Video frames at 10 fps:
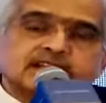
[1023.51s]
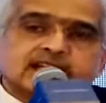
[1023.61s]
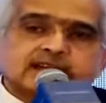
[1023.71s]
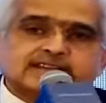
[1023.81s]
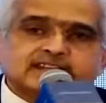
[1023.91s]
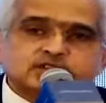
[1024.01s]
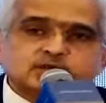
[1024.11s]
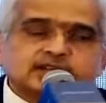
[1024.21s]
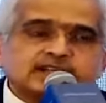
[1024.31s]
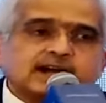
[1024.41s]
have
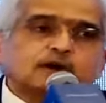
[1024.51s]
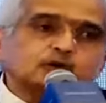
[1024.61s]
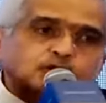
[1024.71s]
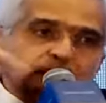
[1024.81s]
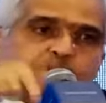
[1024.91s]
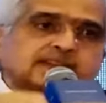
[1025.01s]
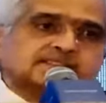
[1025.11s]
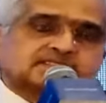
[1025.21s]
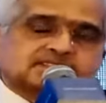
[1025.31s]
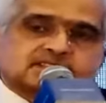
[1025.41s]
actually
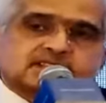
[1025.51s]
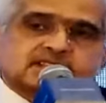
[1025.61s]
outpaced